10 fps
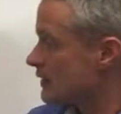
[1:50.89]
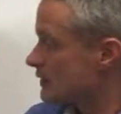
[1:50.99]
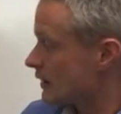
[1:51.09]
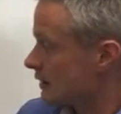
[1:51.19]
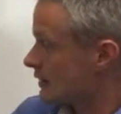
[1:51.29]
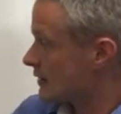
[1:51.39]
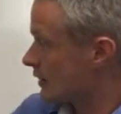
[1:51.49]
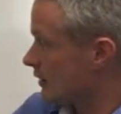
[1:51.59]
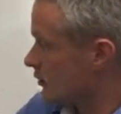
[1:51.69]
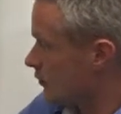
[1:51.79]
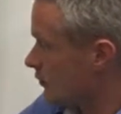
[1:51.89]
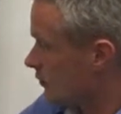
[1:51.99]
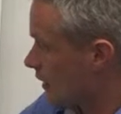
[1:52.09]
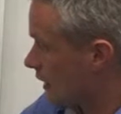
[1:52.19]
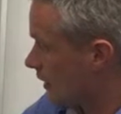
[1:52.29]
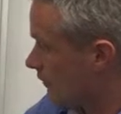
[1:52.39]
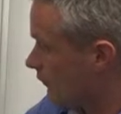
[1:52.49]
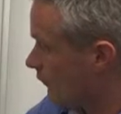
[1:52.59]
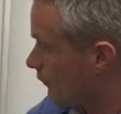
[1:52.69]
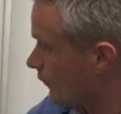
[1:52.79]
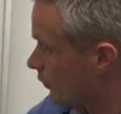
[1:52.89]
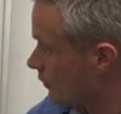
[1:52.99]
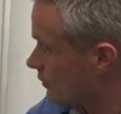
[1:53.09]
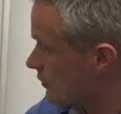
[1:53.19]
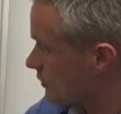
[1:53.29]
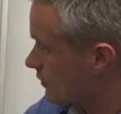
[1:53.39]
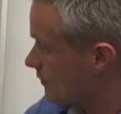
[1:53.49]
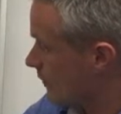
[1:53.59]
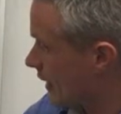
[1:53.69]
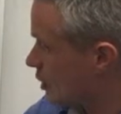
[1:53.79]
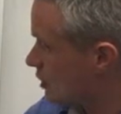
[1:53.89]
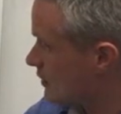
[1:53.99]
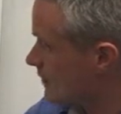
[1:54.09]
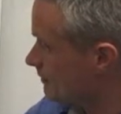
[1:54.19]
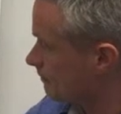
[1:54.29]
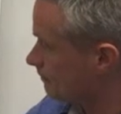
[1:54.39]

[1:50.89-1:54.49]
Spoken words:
So these are little forest patches.